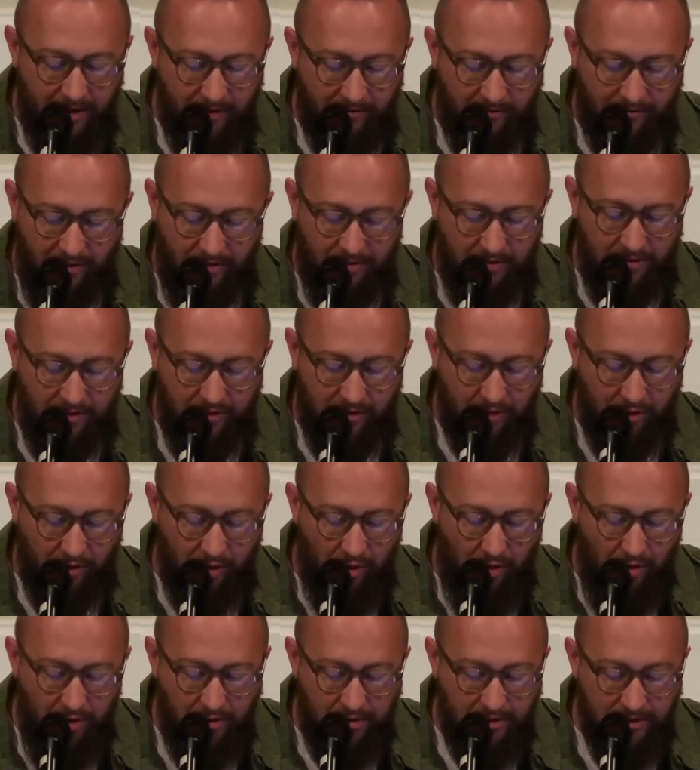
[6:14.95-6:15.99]
For either the
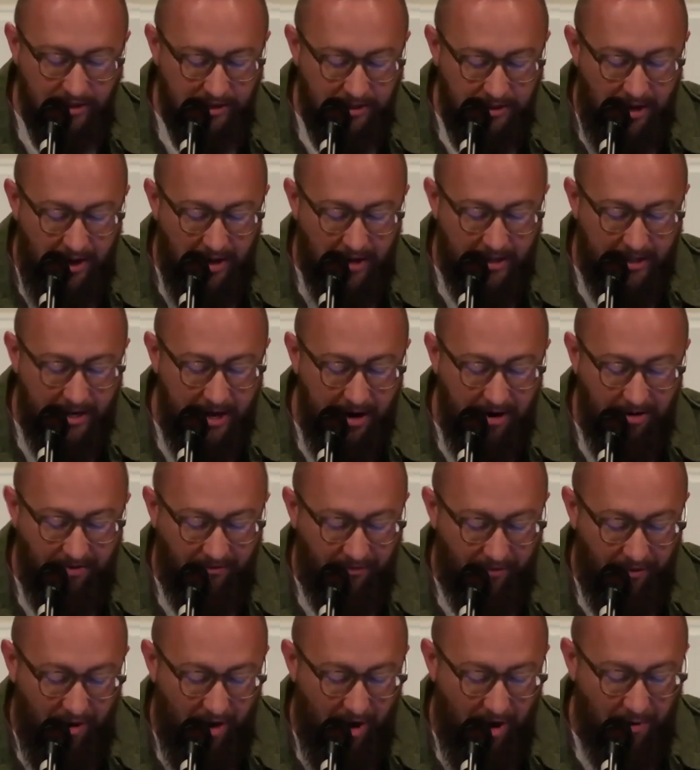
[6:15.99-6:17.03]
Lord does not care
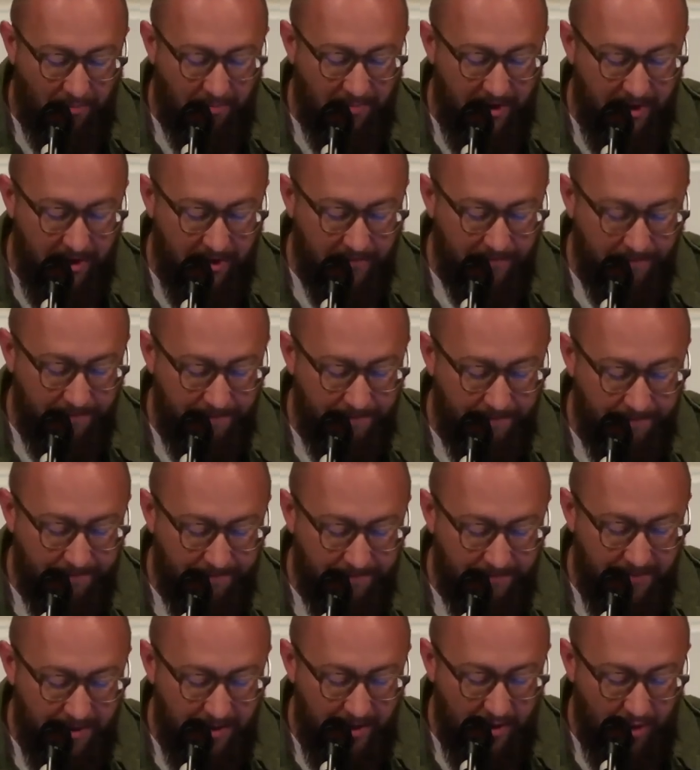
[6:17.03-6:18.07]
for all men,
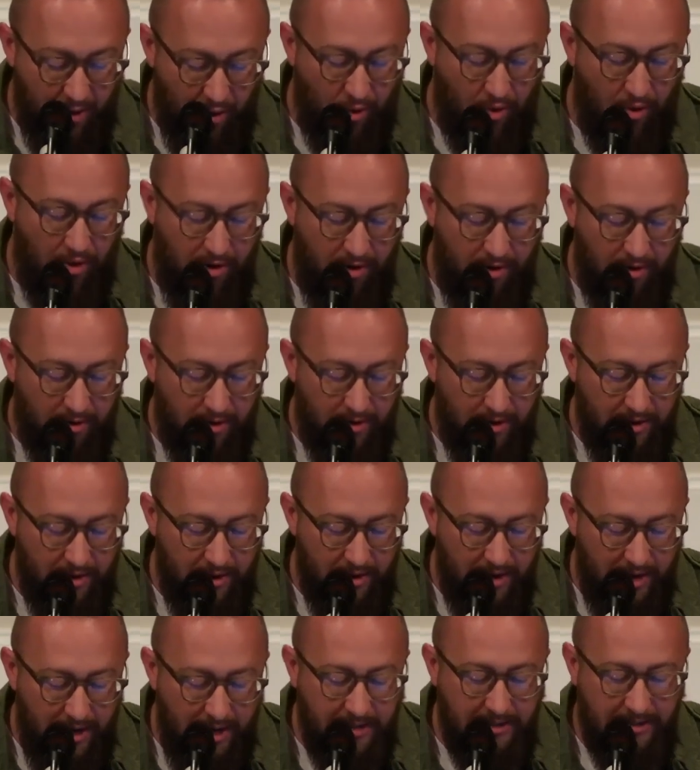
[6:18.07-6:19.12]
or
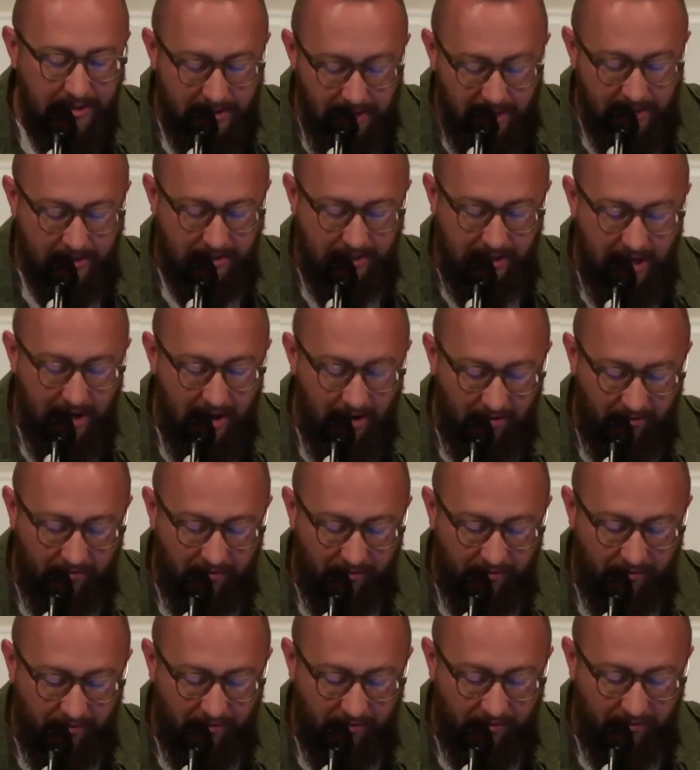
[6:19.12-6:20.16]
he does care
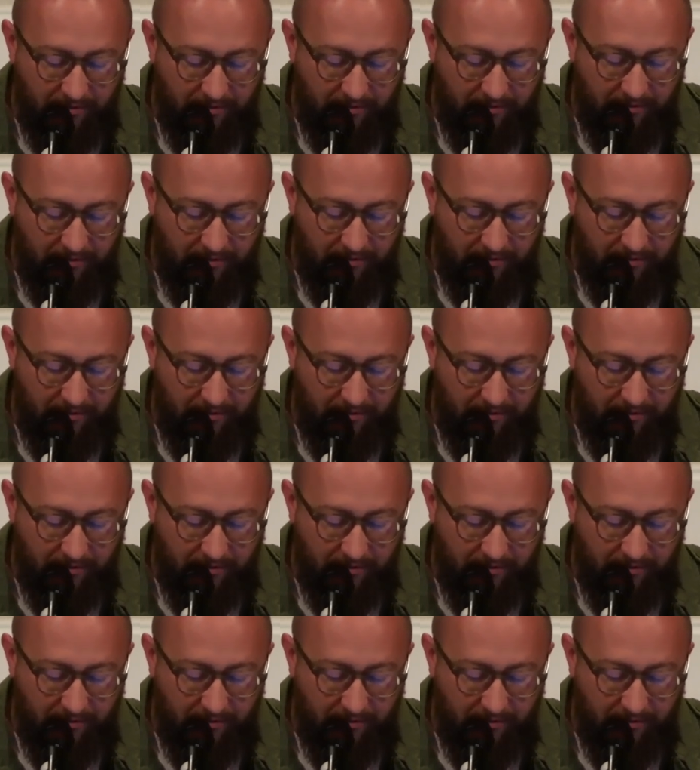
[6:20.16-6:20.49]
for all.